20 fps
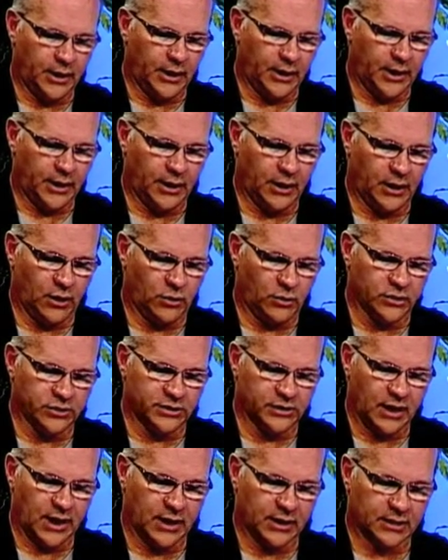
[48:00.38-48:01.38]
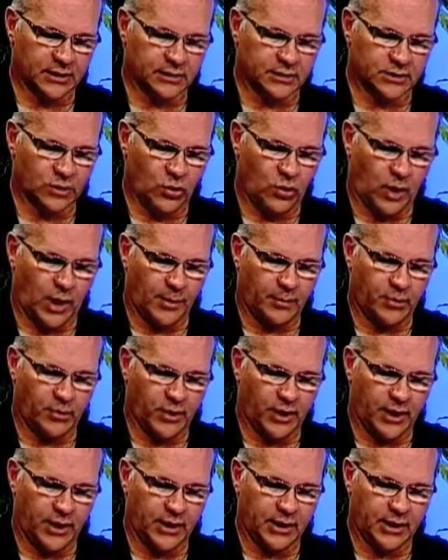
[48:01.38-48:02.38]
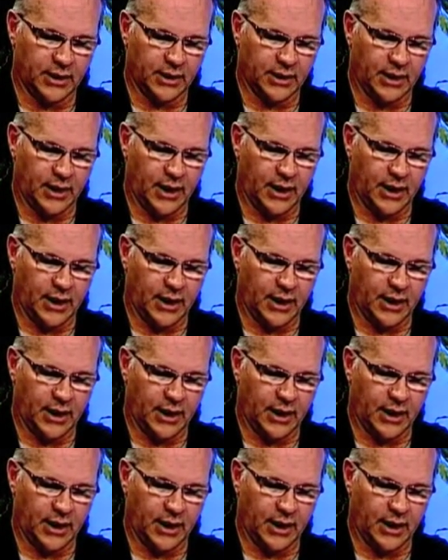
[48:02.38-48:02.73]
A L was not cooperating, and